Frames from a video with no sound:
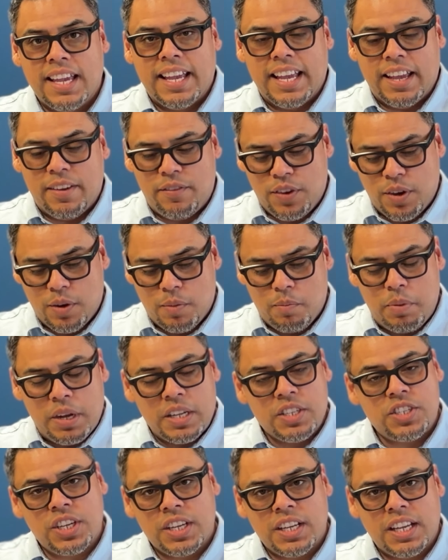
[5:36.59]
If you're
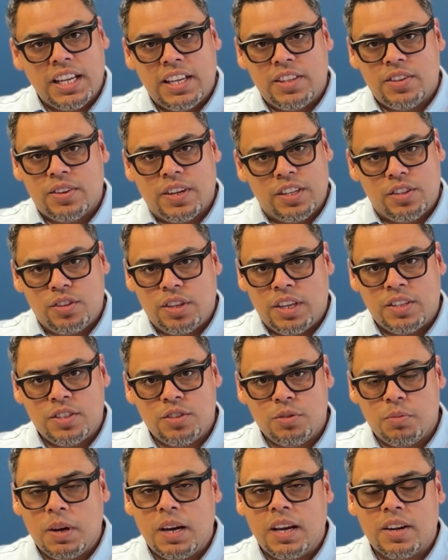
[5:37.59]
bunching either in
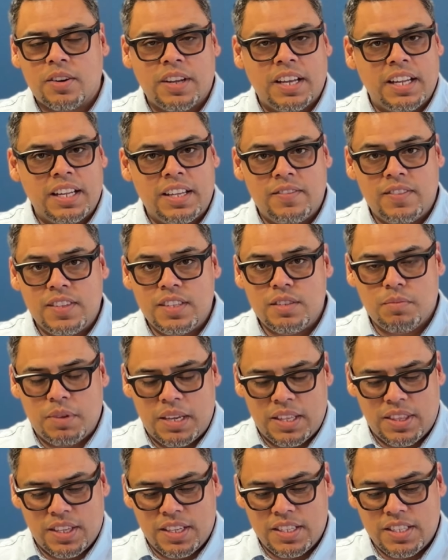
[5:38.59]
entubar or any of these
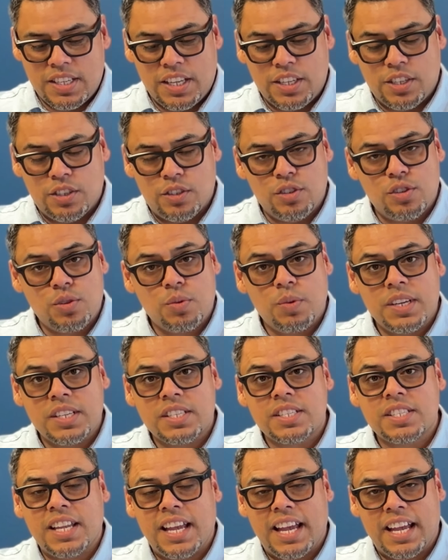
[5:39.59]
methods and you
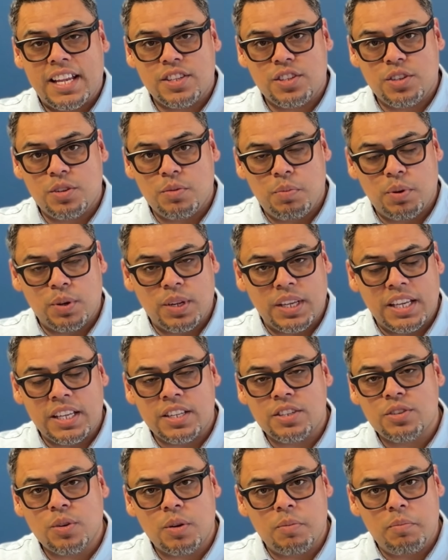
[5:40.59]
twist as you put it
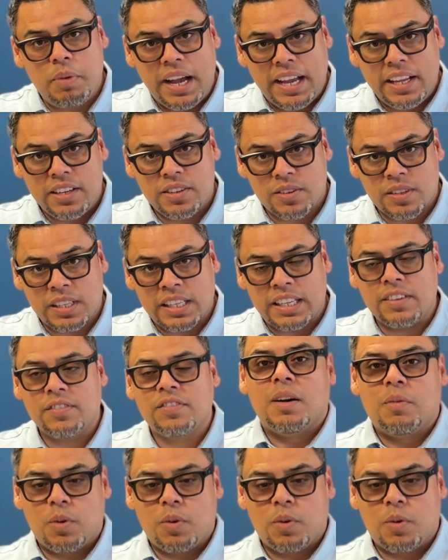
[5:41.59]
into a binder leaf,